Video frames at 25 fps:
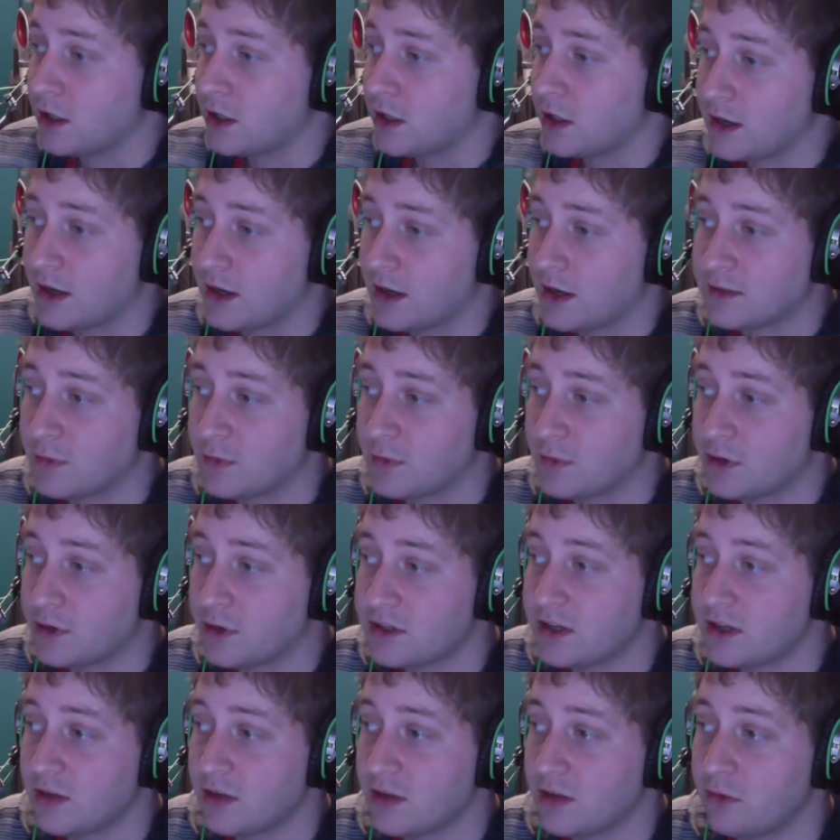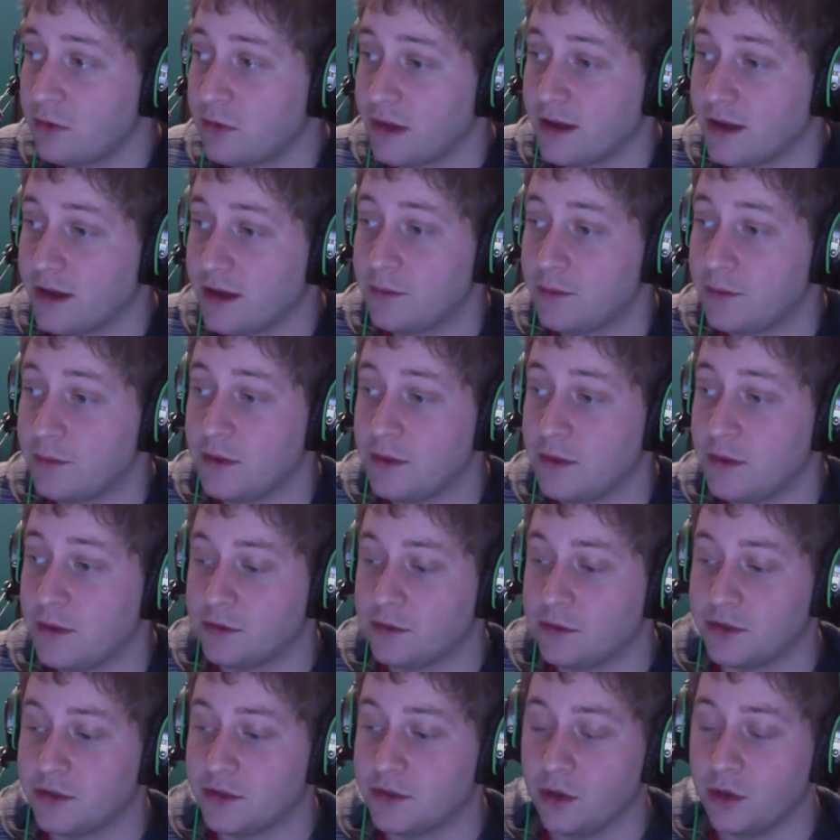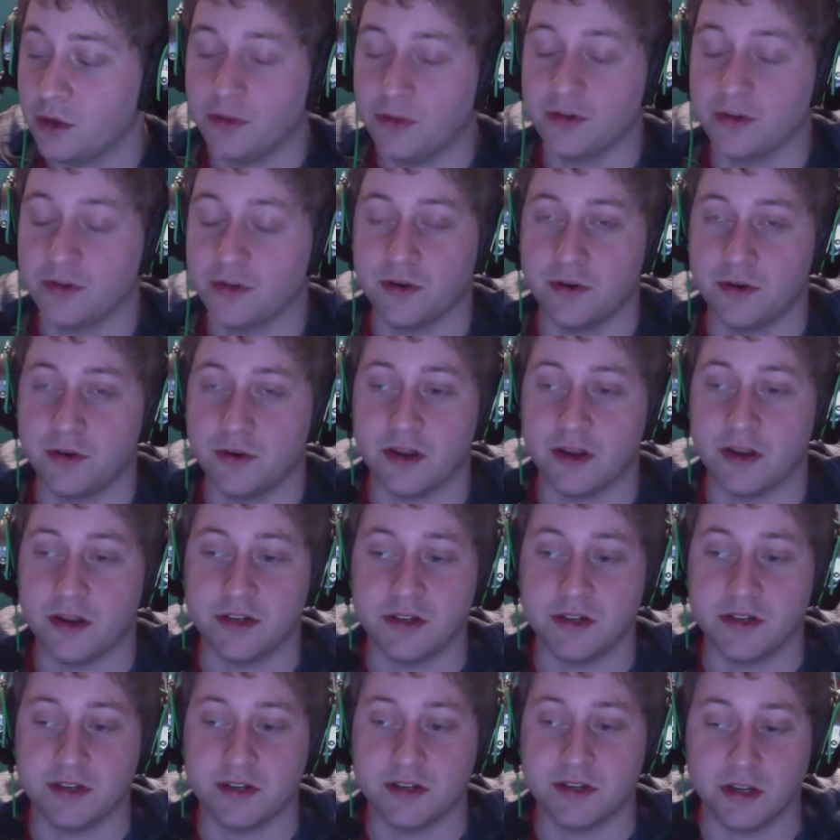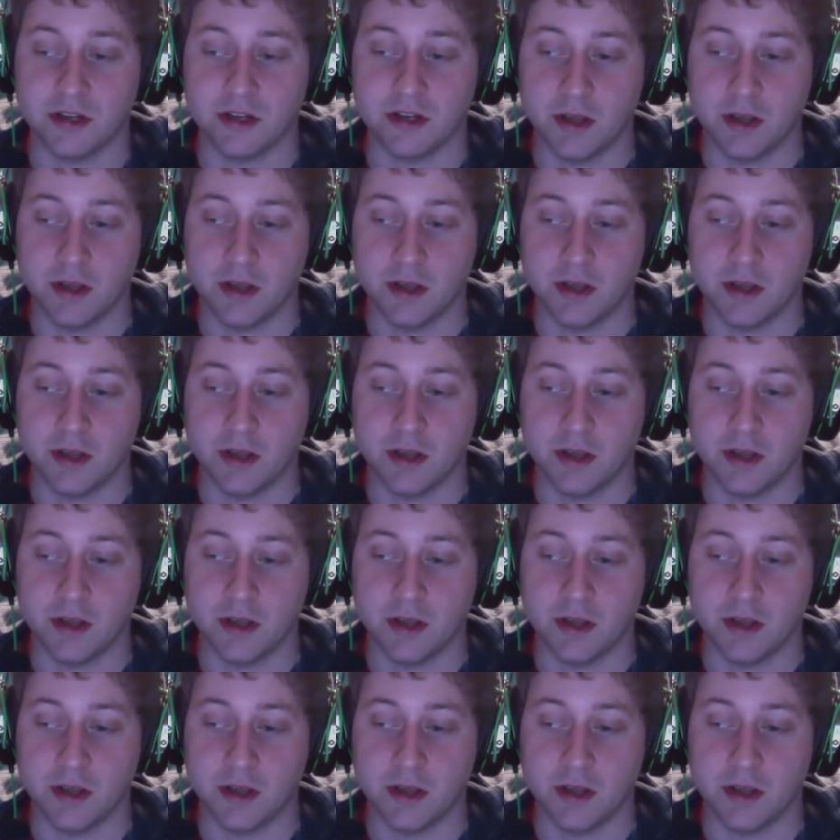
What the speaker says: as much as I would like people to know what they're doing at GT,